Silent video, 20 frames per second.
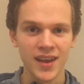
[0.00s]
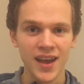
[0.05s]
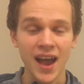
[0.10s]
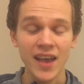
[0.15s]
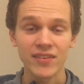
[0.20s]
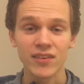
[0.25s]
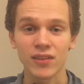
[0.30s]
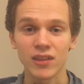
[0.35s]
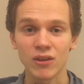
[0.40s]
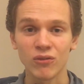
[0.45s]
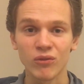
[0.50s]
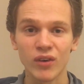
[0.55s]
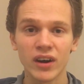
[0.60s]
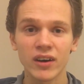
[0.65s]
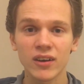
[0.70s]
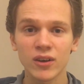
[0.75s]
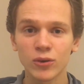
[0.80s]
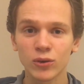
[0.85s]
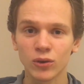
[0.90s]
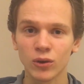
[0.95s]
And something
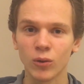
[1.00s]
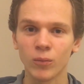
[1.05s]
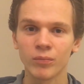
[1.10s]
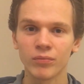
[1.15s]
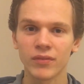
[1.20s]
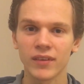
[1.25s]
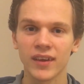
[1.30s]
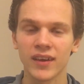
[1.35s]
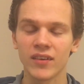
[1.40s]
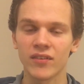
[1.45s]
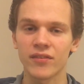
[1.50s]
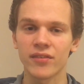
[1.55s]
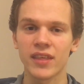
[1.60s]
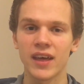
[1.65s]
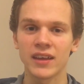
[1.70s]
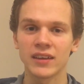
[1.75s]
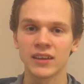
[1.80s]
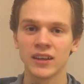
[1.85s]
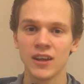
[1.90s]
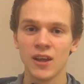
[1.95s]
very cool is
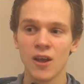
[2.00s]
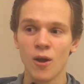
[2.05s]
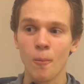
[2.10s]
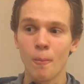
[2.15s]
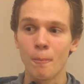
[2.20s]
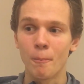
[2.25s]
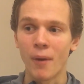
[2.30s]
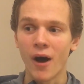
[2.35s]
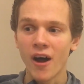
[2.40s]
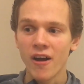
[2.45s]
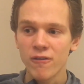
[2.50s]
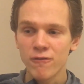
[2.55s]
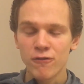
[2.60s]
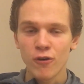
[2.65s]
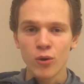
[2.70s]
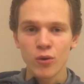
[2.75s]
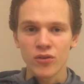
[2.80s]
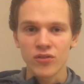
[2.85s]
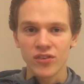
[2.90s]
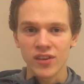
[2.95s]
that by
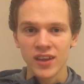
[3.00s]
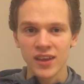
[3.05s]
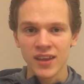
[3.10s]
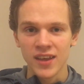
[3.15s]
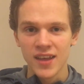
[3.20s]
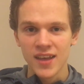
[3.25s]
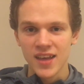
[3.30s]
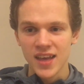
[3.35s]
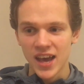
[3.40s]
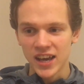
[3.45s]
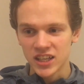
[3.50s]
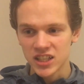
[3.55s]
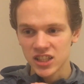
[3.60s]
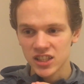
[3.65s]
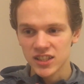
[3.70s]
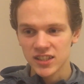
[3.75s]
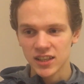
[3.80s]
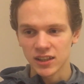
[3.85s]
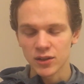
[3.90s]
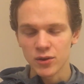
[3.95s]
focusing
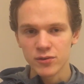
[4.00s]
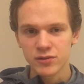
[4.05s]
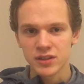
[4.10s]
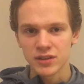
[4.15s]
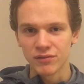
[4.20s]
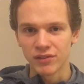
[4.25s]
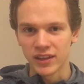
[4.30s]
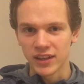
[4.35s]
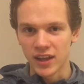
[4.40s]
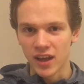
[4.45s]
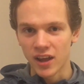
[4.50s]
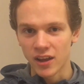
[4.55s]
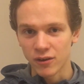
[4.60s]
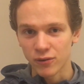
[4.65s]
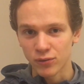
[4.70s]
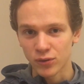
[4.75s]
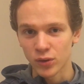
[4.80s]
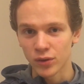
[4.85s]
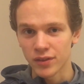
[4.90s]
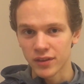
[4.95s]
exclusively on a
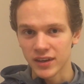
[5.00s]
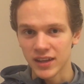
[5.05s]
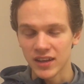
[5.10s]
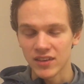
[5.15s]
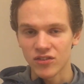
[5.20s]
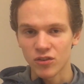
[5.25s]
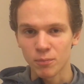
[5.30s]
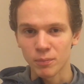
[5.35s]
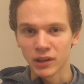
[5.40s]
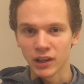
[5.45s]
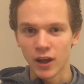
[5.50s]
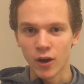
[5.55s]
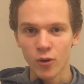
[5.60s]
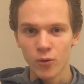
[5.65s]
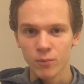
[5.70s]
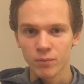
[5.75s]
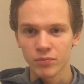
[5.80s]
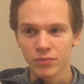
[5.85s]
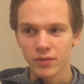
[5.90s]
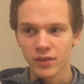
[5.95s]
few of the needs below,